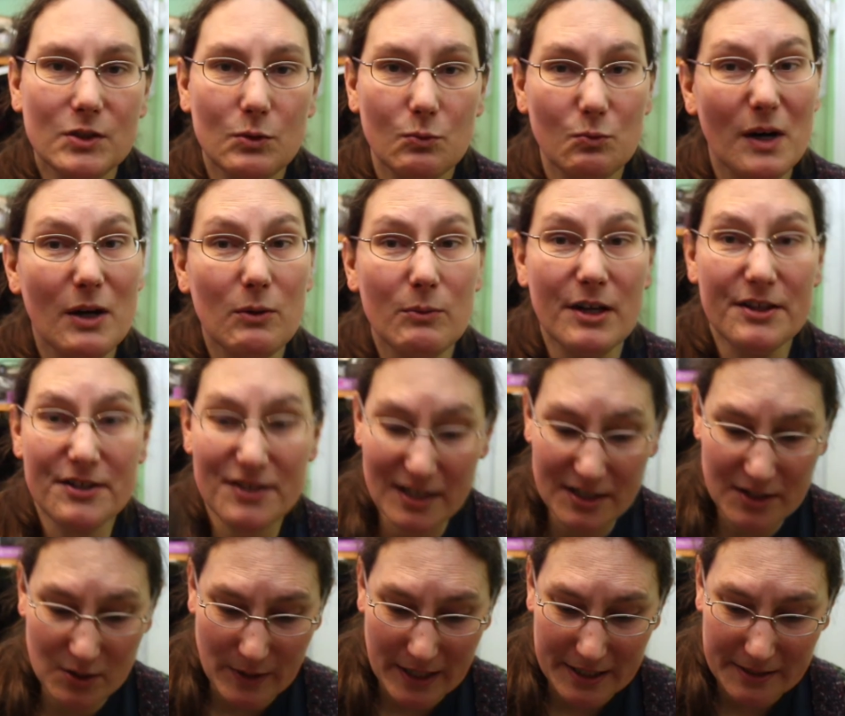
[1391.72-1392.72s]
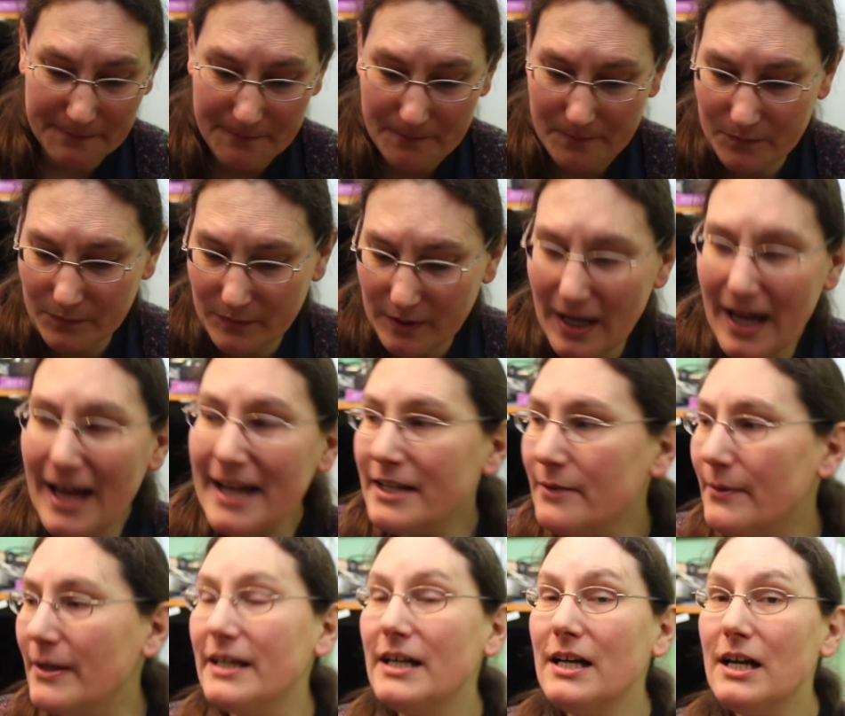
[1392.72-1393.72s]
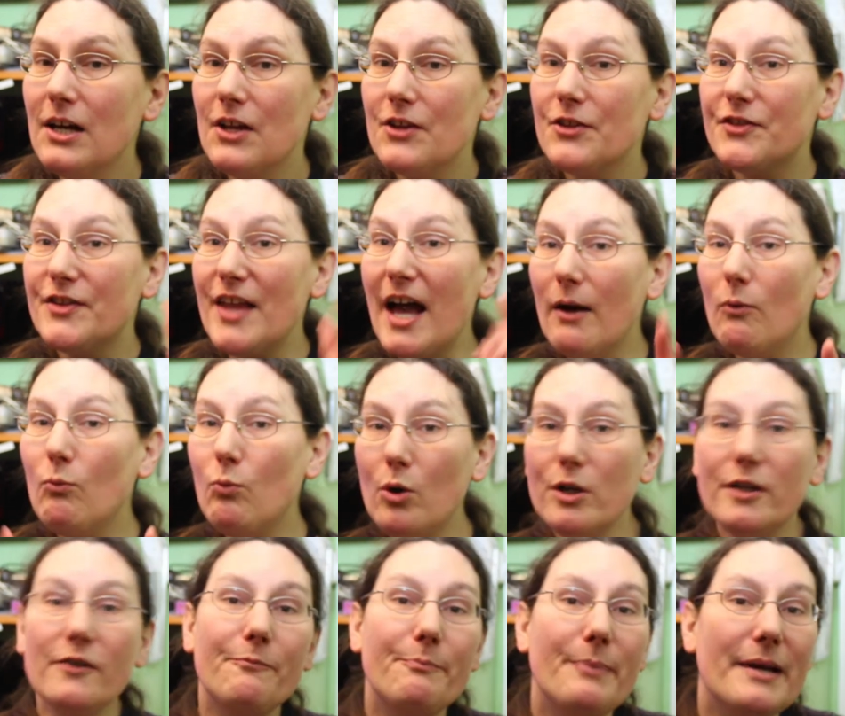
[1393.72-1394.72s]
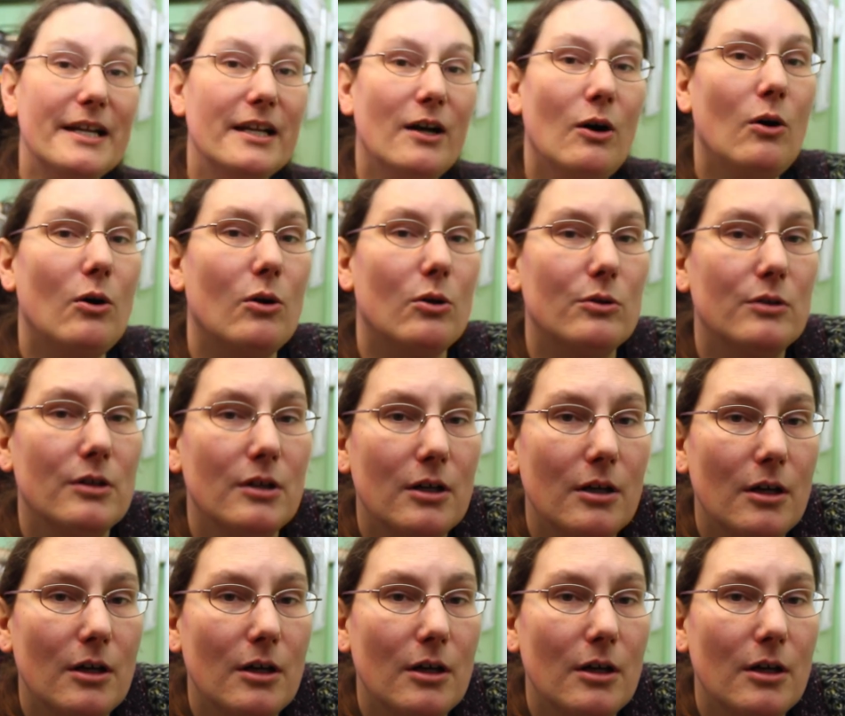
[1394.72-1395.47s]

well worth £6. Anyway, that would have been all.